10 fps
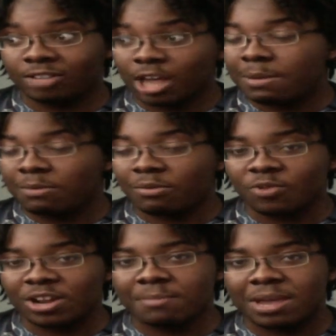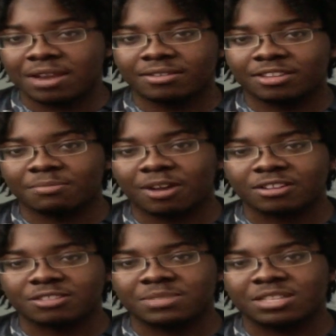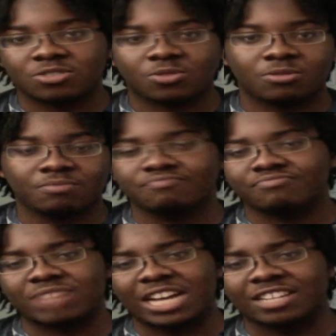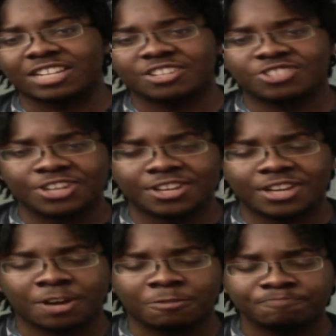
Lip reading: A lot of people have recommended this manga to me, so I decided to check it out.